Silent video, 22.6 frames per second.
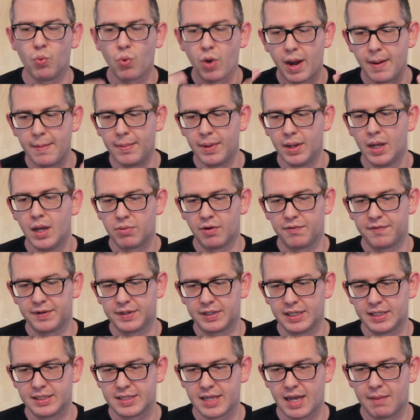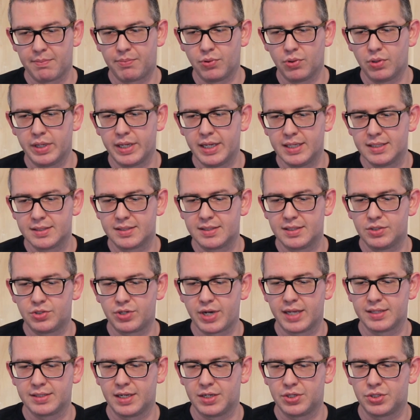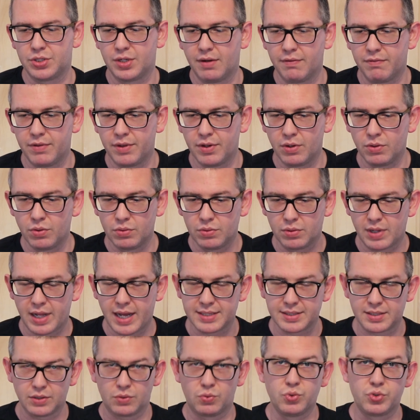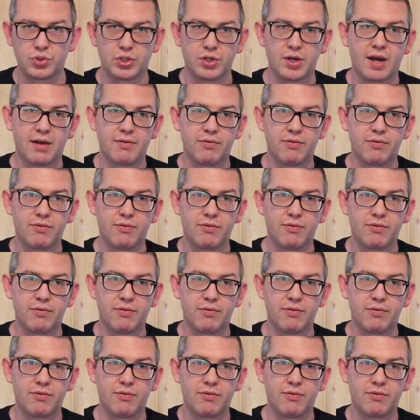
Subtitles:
One perfect example is the translation of the classic Wuxia